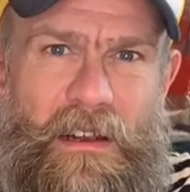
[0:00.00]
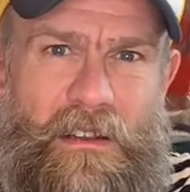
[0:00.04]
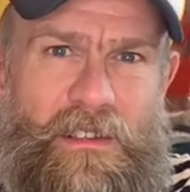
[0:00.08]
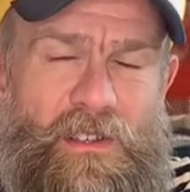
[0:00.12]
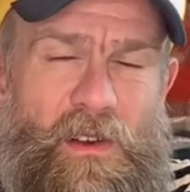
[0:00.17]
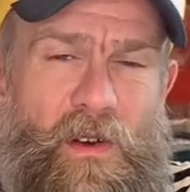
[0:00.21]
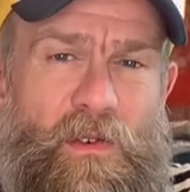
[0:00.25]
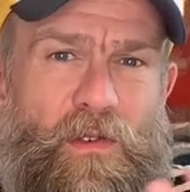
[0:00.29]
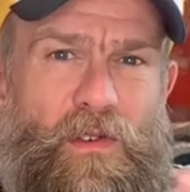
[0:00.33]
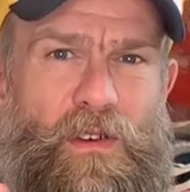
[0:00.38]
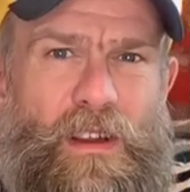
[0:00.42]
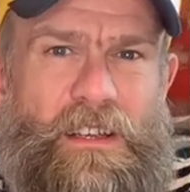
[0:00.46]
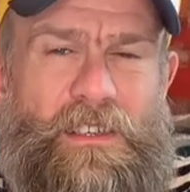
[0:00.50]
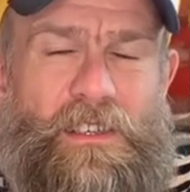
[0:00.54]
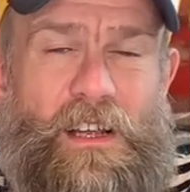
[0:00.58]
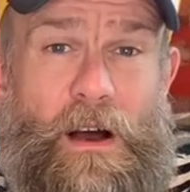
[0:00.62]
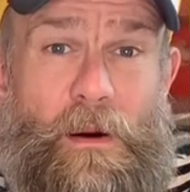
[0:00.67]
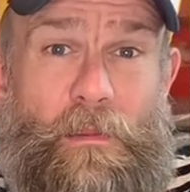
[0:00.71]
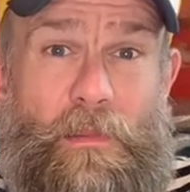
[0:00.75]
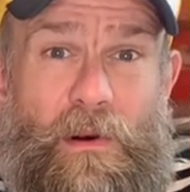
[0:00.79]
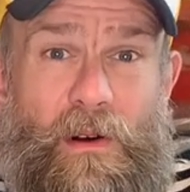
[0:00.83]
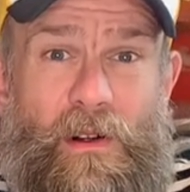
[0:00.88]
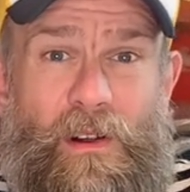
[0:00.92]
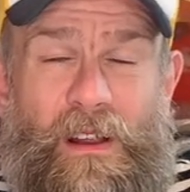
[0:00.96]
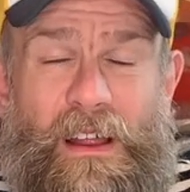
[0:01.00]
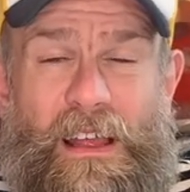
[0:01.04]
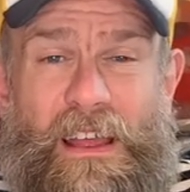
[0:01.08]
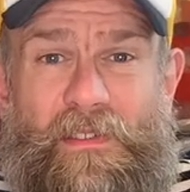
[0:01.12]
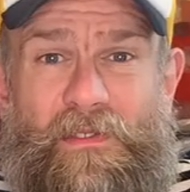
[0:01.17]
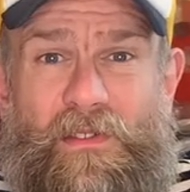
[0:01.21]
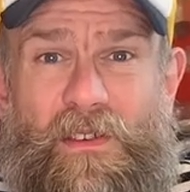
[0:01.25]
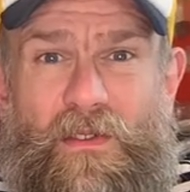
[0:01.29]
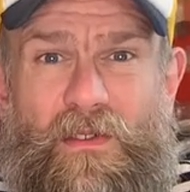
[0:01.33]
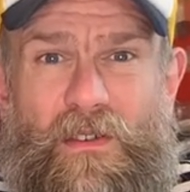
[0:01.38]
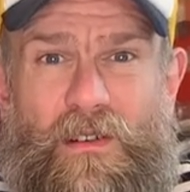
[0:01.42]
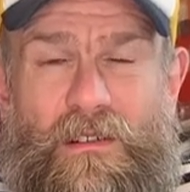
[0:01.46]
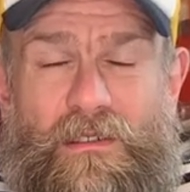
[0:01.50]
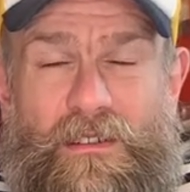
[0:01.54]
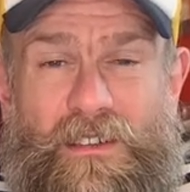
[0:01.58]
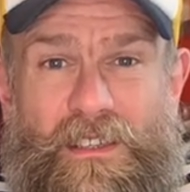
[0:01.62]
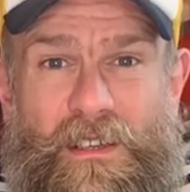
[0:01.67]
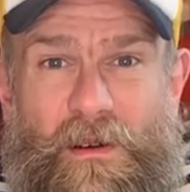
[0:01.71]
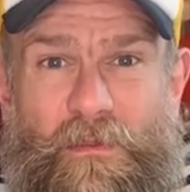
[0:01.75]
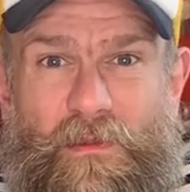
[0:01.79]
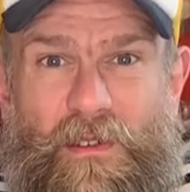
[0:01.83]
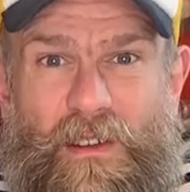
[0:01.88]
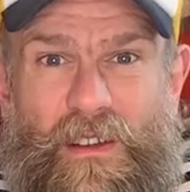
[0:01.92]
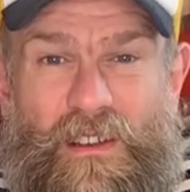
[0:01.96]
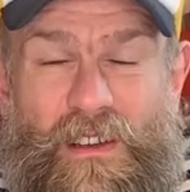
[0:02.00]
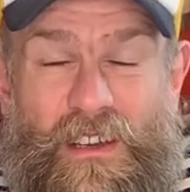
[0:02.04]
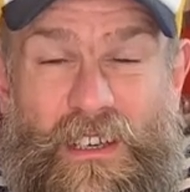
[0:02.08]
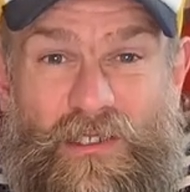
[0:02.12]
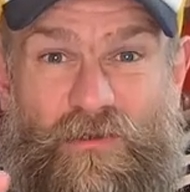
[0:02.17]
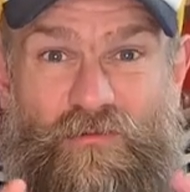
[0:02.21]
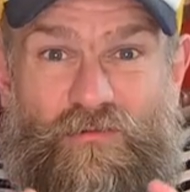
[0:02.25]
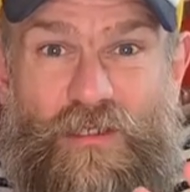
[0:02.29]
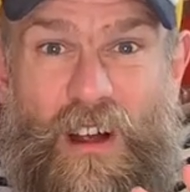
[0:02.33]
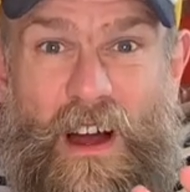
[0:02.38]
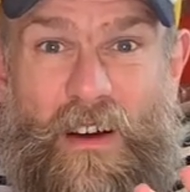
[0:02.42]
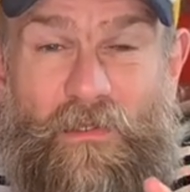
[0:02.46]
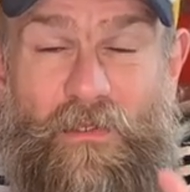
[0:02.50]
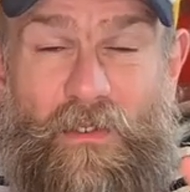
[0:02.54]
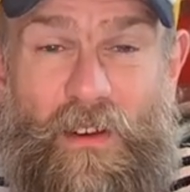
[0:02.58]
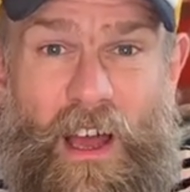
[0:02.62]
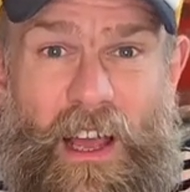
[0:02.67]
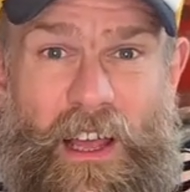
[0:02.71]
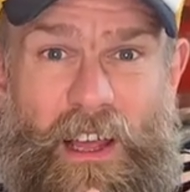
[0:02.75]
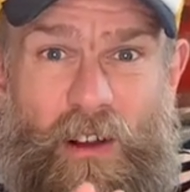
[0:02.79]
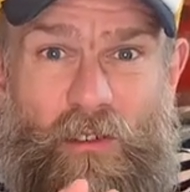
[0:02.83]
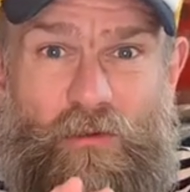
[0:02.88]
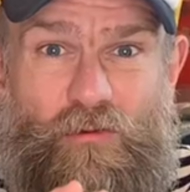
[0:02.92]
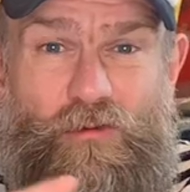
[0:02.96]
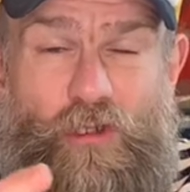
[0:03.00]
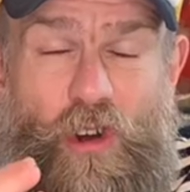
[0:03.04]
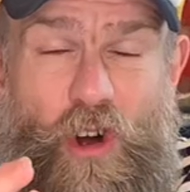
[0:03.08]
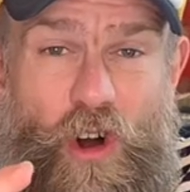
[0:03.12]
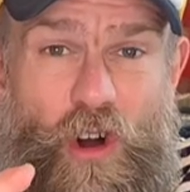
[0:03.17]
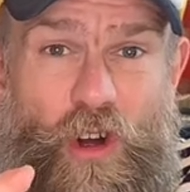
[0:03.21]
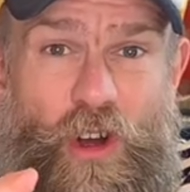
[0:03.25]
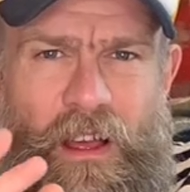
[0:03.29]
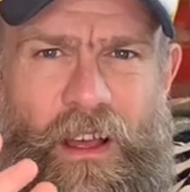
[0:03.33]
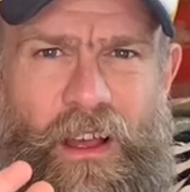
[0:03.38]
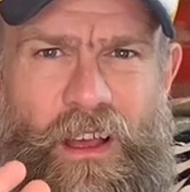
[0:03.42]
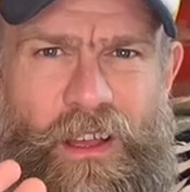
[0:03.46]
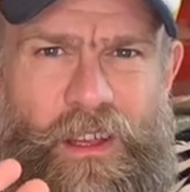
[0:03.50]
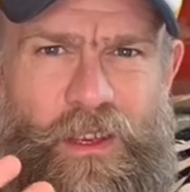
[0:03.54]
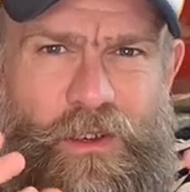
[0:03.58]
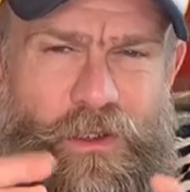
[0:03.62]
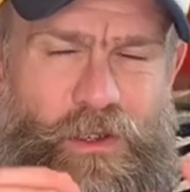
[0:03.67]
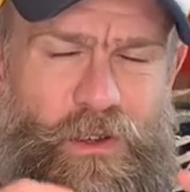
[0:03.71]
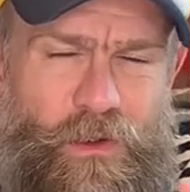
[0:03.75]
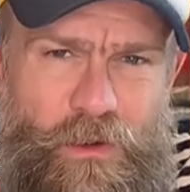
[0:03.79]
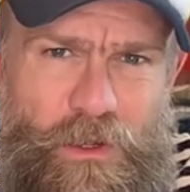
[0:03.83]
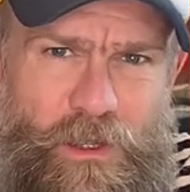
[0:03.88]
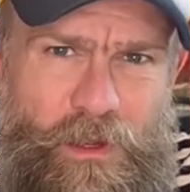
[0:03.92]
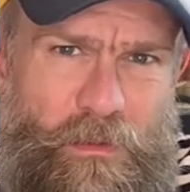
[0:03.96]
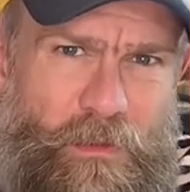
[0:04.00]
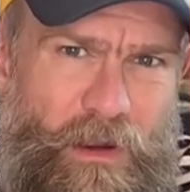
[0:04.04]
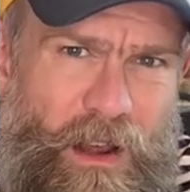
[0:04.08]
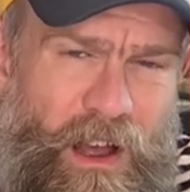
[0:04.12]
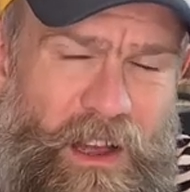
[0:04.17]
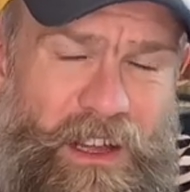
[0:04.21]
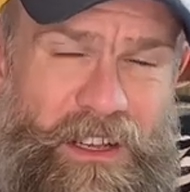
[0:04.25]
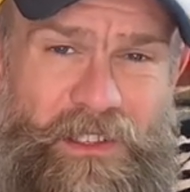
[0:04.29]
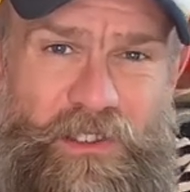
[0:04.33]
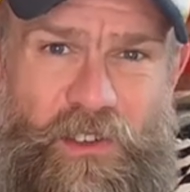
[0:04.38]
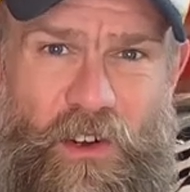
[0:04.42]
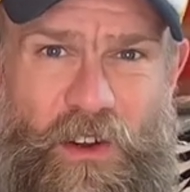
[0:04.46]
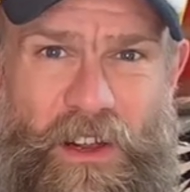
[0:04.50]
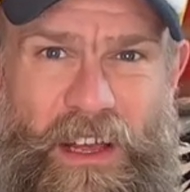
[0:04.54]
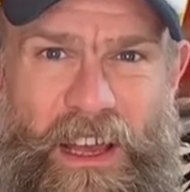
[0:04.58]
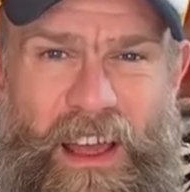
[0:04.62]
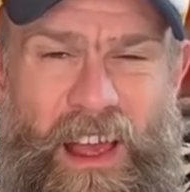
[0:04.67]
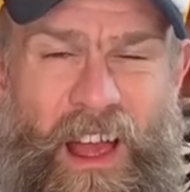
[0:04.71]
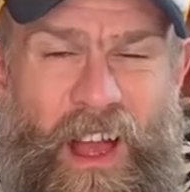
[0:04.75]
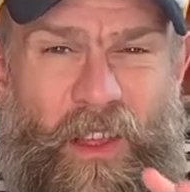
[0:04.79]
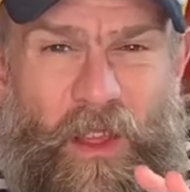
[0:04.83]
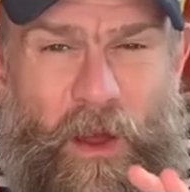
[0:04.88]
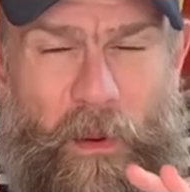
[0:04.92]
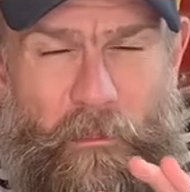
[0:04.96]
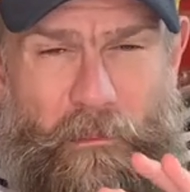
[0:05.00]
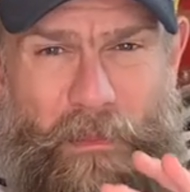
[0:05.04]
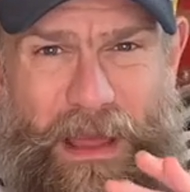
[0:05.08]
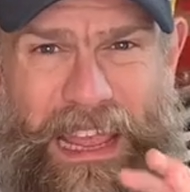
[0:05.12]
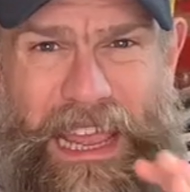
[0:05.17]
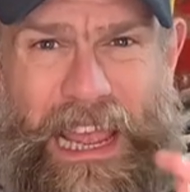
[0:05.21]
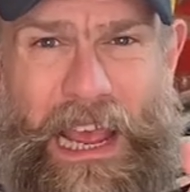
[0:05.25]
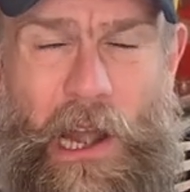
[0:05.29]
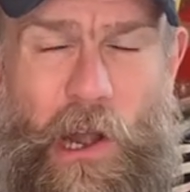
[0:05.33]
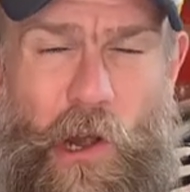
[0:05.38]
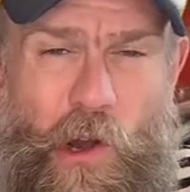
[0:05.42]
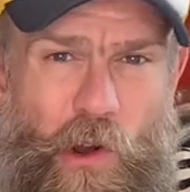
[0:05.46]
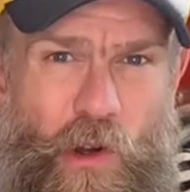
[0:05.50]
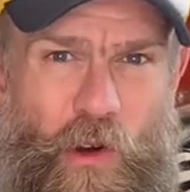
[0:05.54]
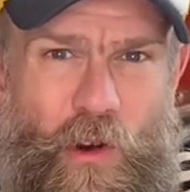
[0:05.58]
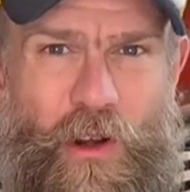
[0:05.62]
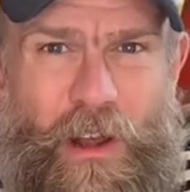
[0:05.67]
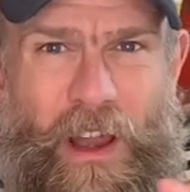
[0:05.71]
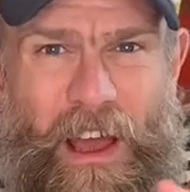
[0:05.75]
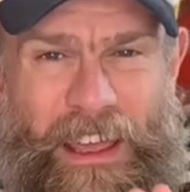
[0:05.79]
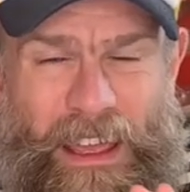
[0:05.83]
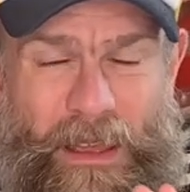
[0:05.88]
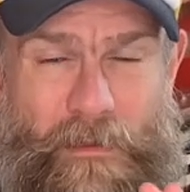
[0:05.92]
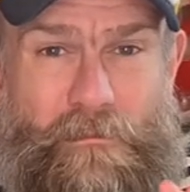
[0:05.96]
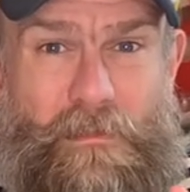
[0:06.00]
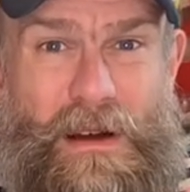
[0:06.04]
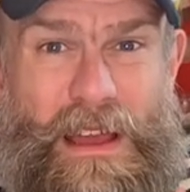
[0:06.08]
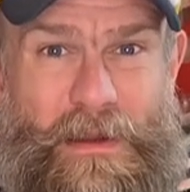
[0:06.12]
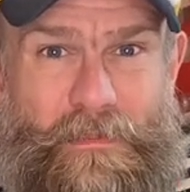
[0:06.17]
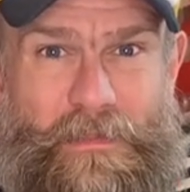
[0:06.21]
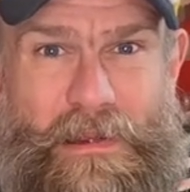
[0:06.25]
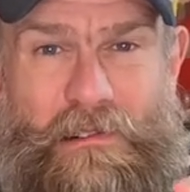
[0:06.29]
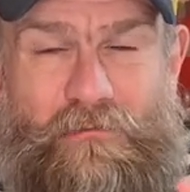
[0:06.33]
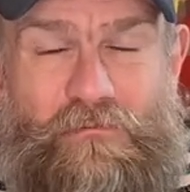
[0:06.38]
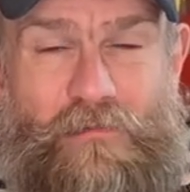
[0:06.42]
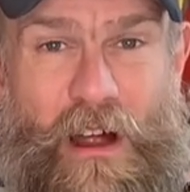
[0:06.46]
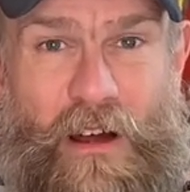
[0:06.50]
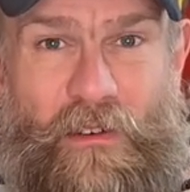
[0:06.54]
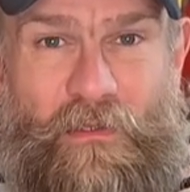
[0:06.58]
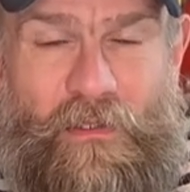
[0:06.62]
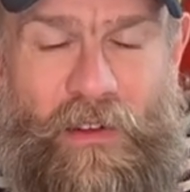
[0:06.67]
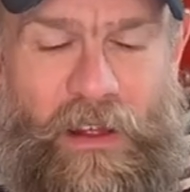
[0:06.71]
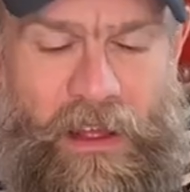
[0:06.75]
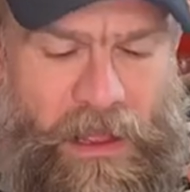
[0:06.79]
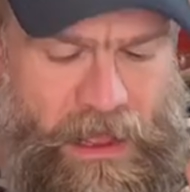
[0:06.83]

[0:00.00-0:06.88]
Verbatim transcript: So for example, if you've got something that's rough like a rock, you do some lines on it that make it look like it might be rough.